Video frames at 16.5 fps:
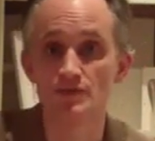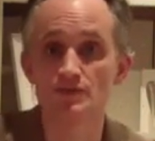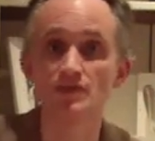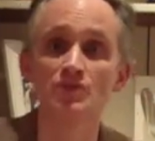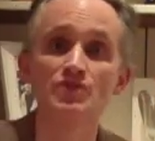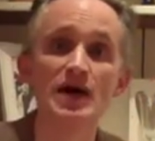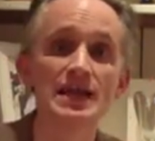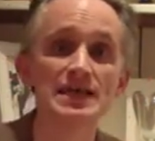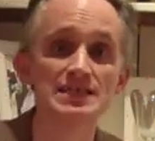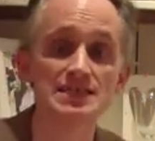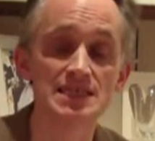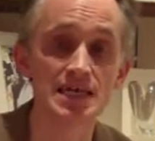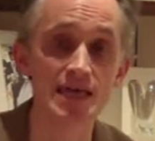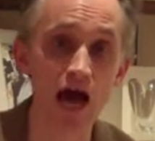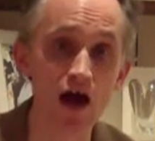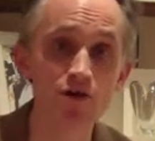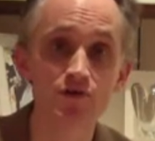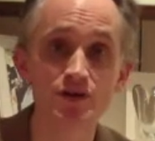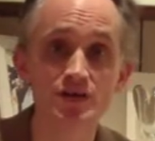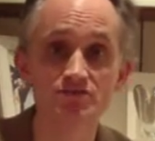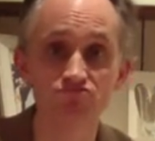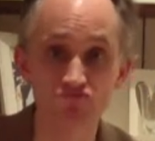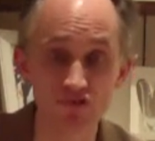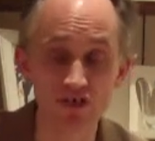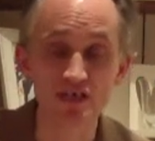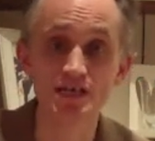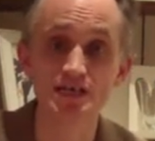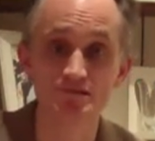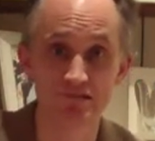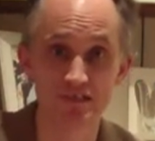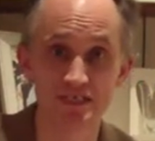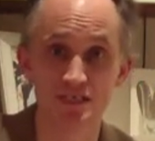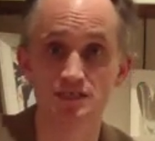That is the only really
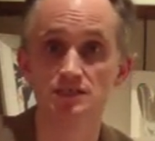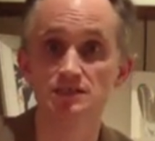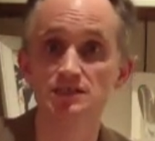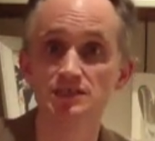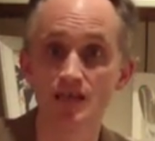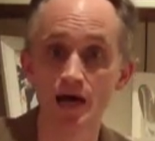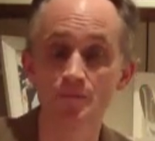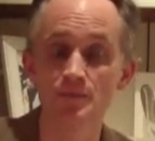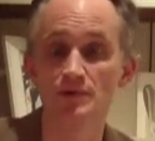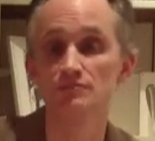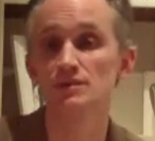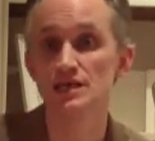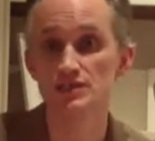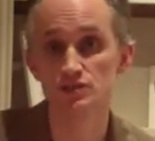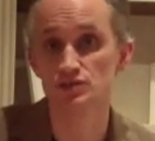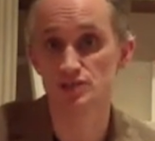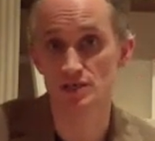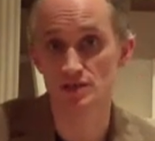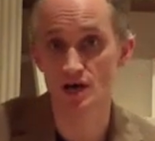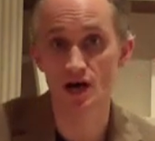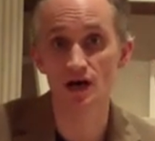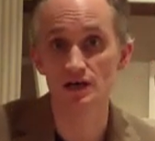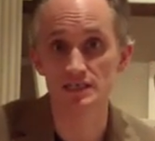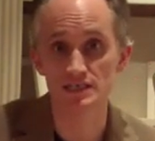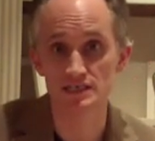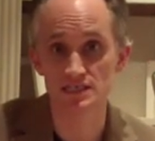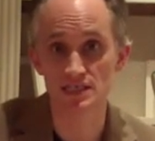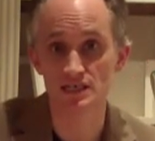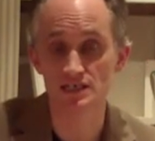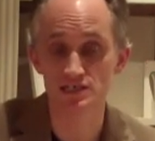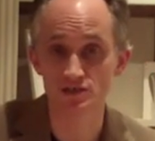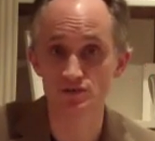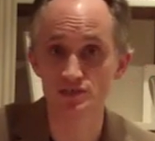critical step. It's also the hardest
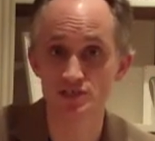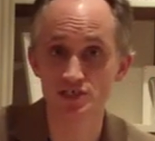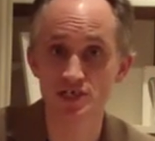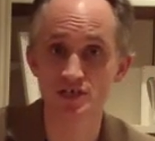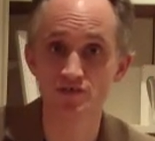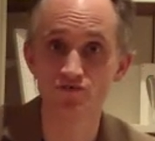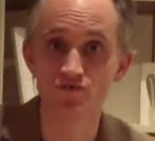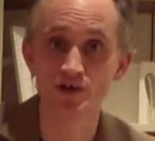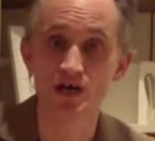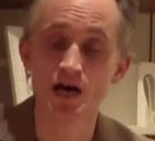thing to achieve.